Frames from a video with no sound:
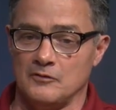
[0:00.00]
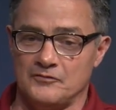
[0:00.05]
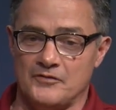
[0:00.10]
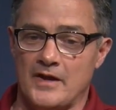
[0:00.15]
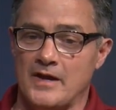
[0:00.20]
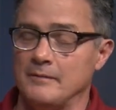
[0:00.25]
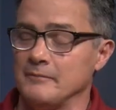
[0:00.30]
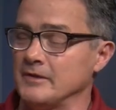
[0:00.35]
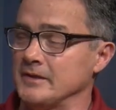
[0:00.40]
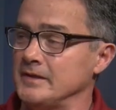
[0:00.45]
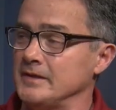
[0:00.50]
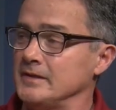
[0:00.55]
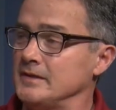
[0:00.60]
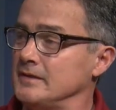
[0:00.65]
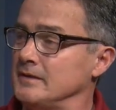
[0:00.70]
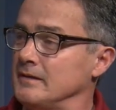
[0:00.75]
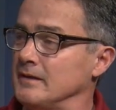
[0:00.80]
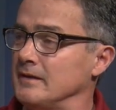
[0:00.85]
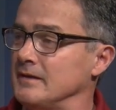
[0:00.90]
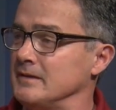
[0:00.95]
family
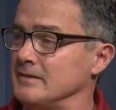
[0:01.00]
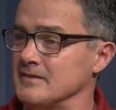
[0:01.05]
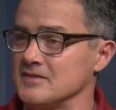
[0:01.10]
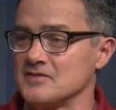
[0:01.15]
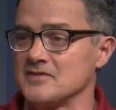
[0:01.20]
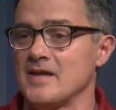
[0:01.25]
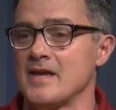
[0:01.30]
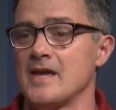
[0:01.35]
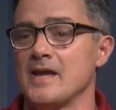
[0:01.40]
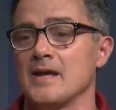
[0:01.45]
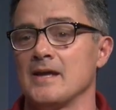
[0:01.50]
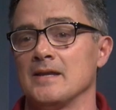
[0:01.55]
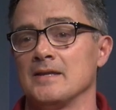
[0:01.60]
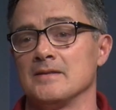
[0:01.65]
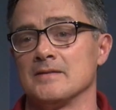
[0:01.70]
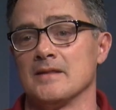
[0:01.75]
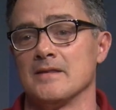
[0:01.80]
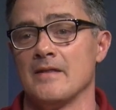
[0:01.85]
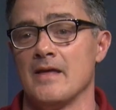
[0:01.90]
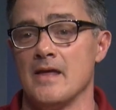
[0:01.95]
in the
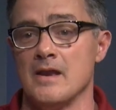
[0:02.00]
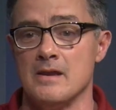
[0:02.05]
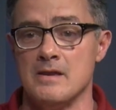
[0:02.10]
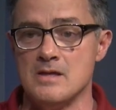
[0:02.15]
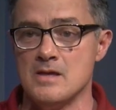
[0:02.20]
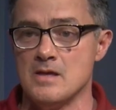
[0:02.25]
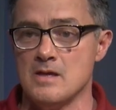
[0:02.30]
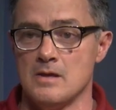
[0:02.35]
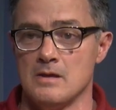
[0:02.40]
stands, and then